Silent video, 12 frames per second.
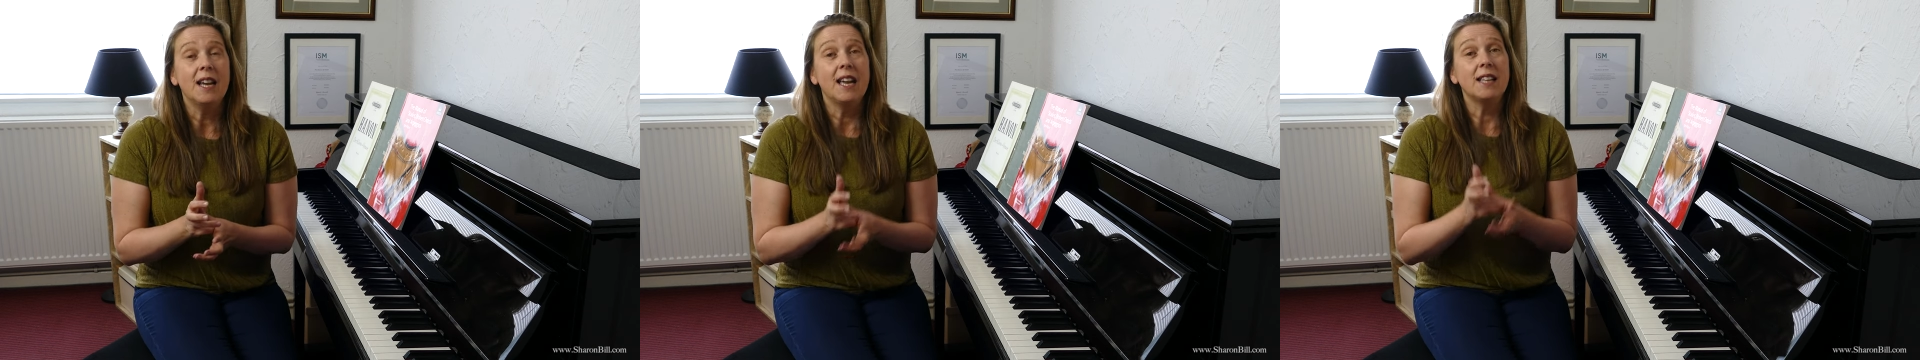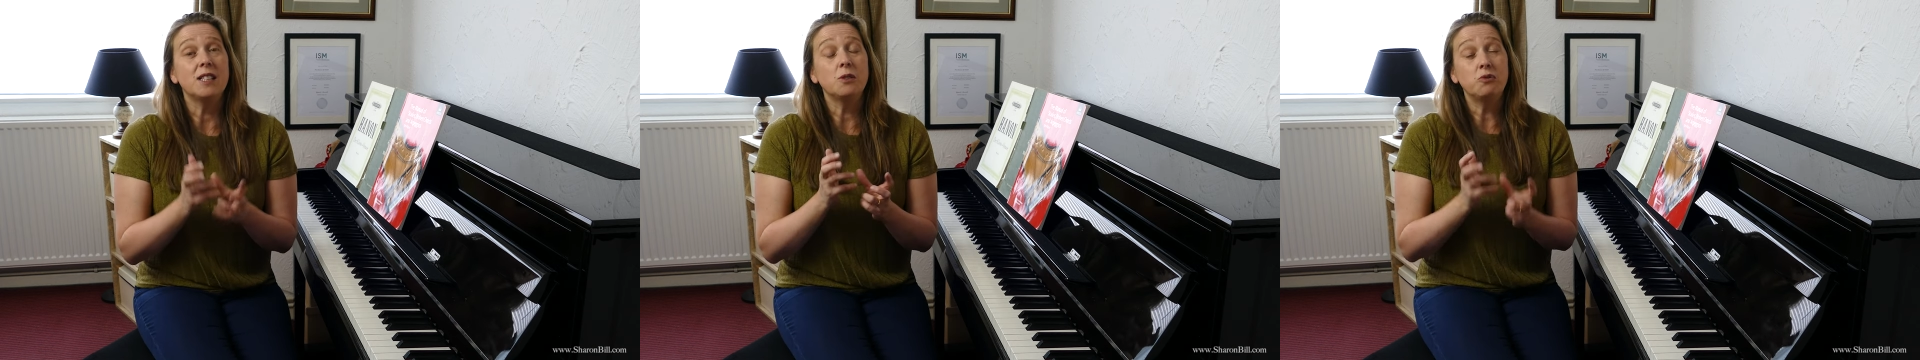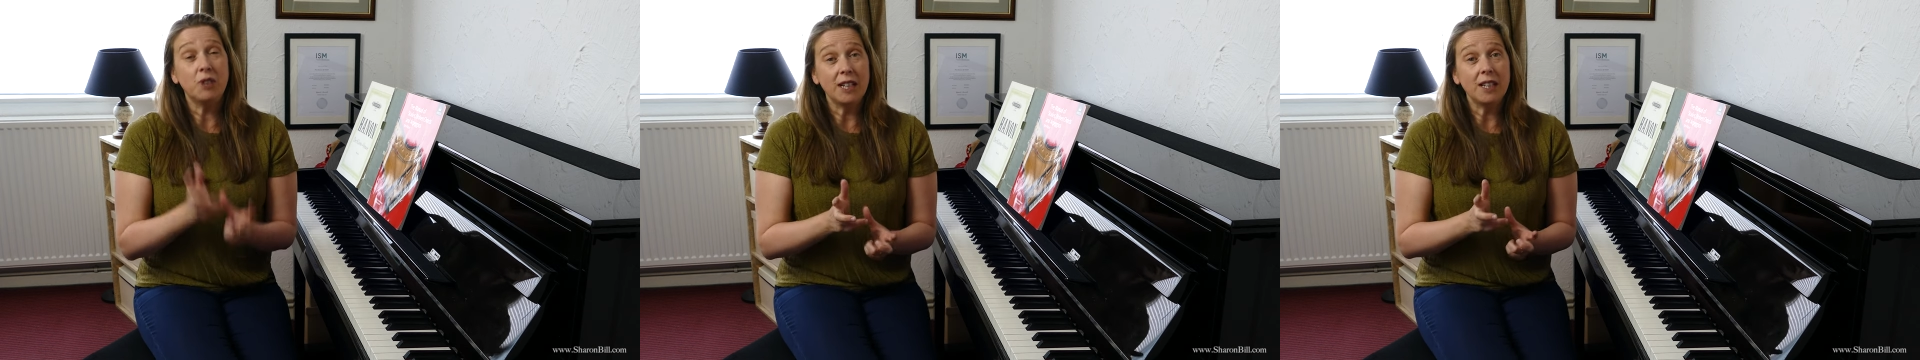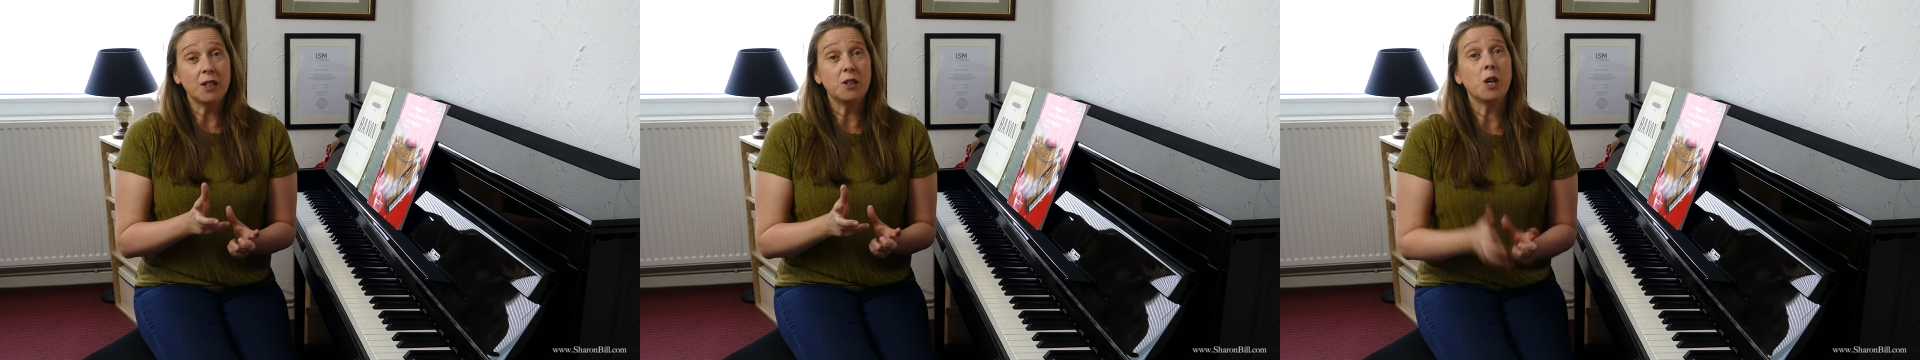it's a
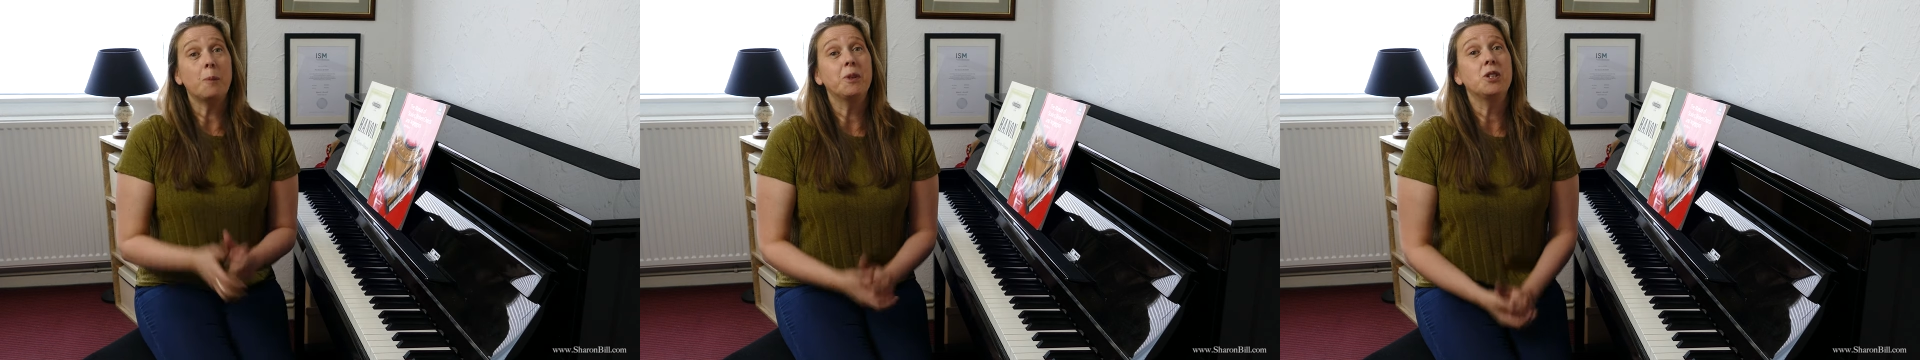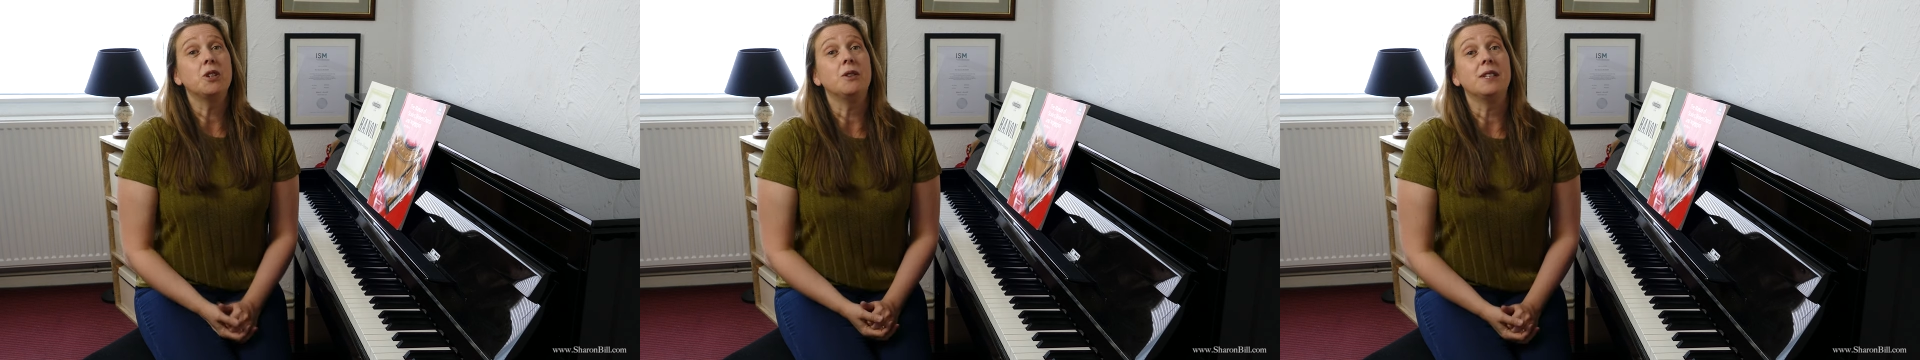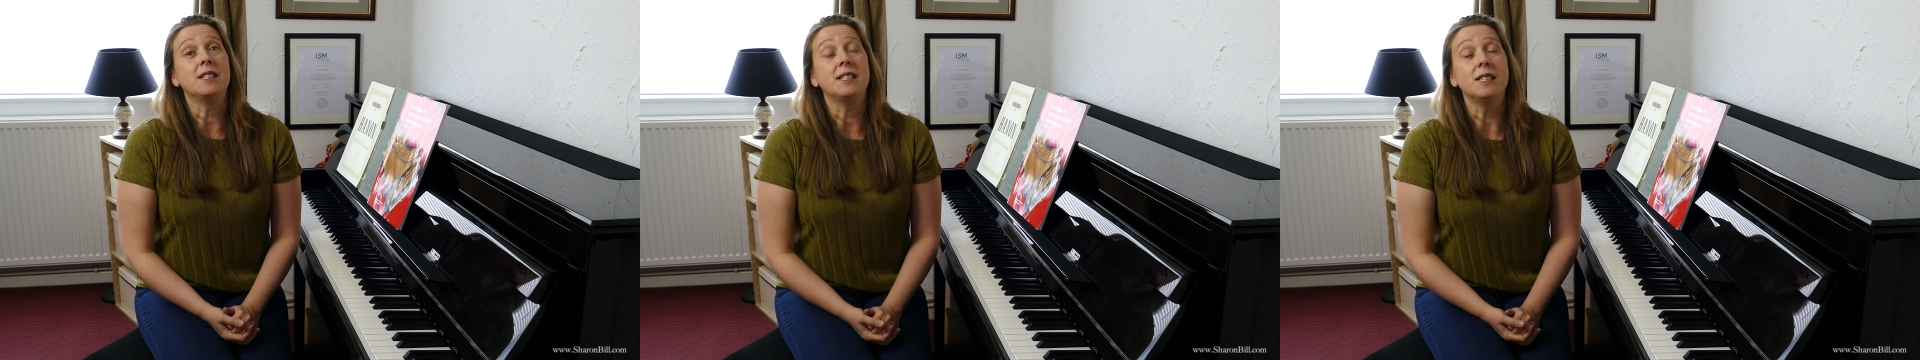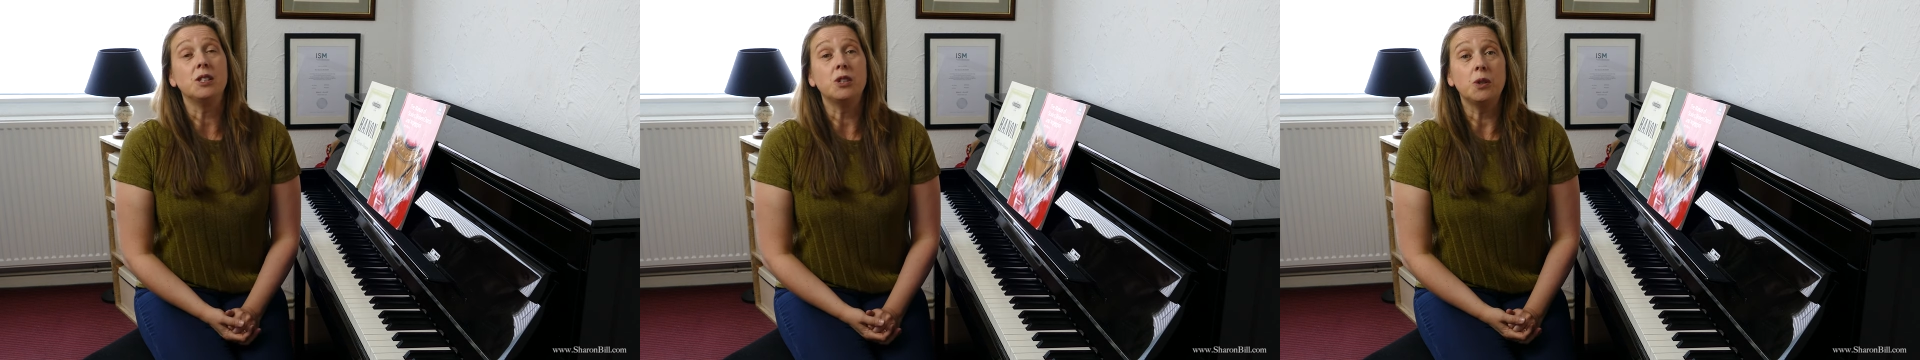really good
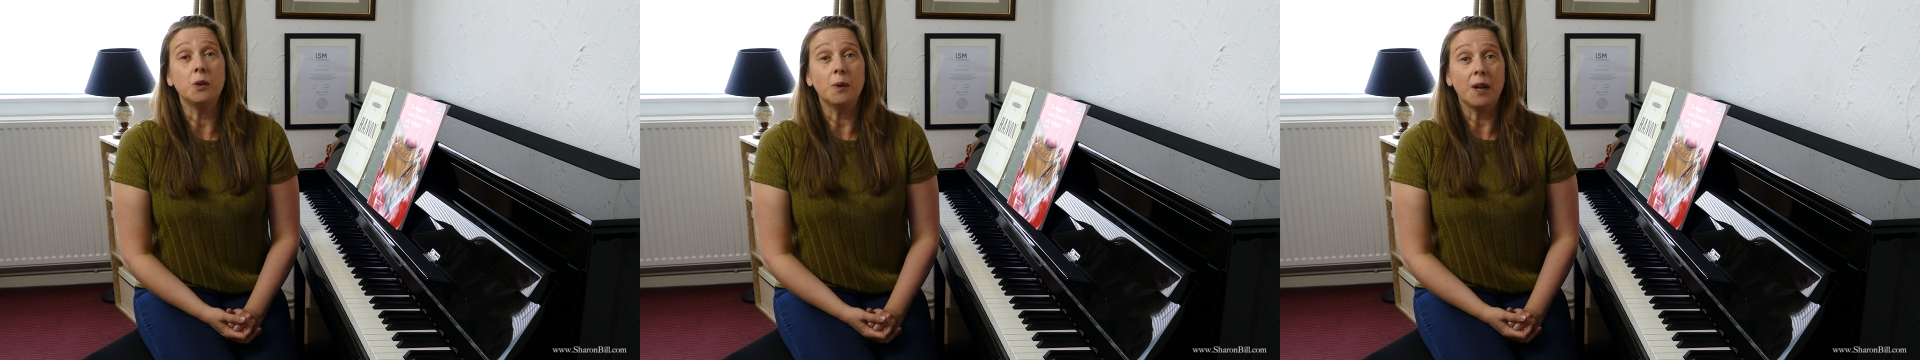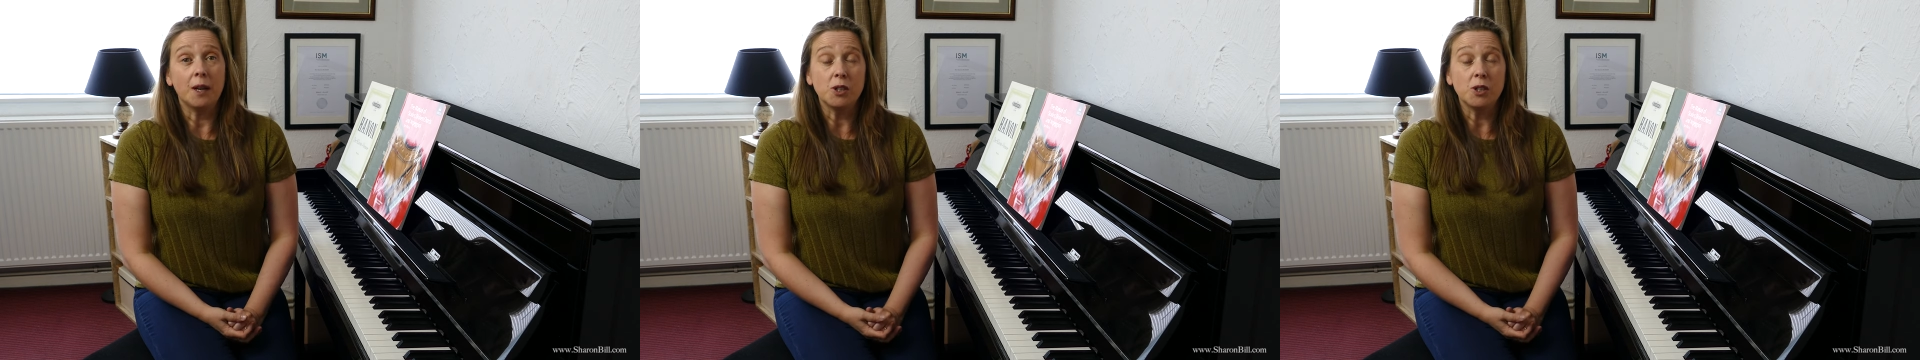opportunity to